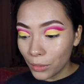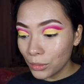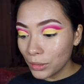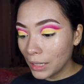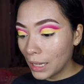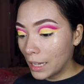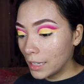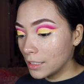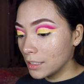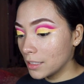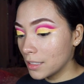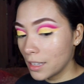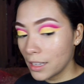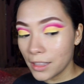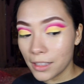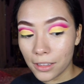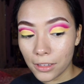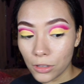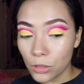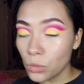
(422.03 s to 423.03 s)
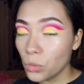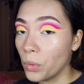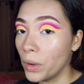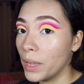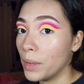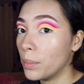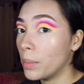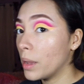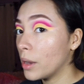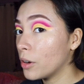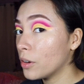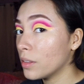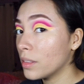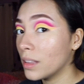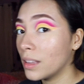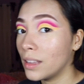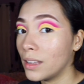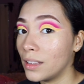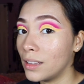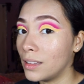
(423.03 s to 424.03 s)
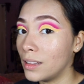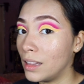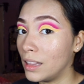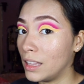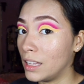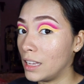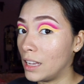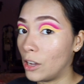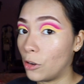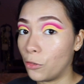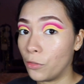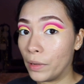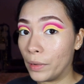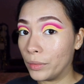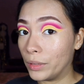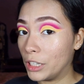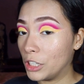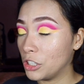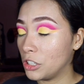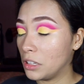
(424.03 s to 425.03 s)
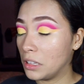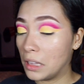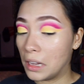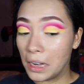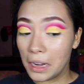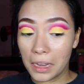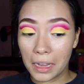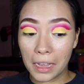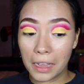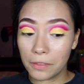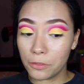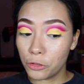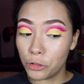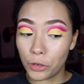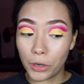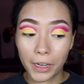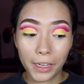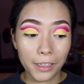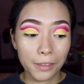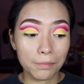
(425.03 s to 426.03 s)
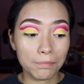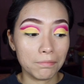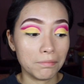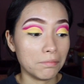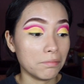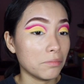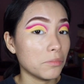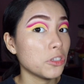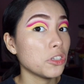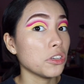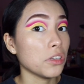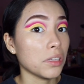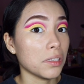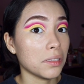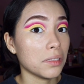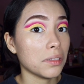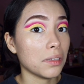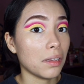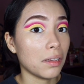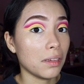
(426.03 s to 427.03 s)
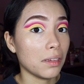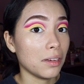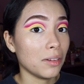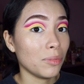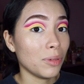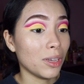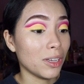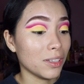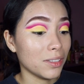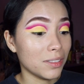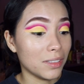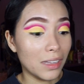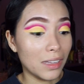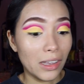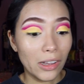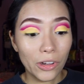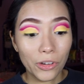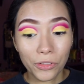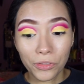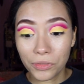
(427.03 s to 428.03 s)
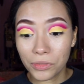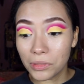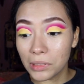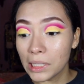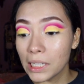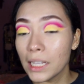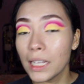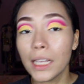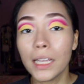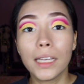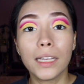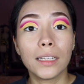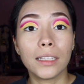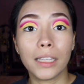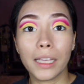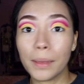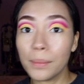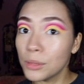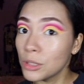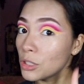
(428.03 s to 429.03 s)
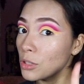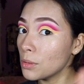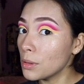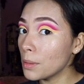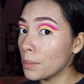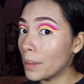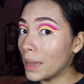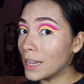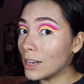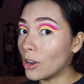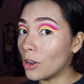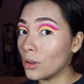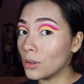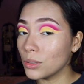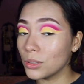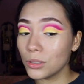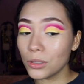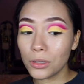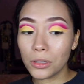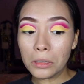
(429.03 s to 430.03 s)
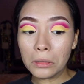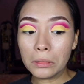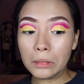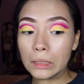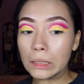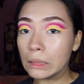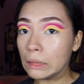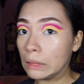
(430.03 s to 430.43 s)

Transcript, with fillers: would like to say this is way better than the ELF foundation that I have tried. Just saying, because the ELF claims to be matte also.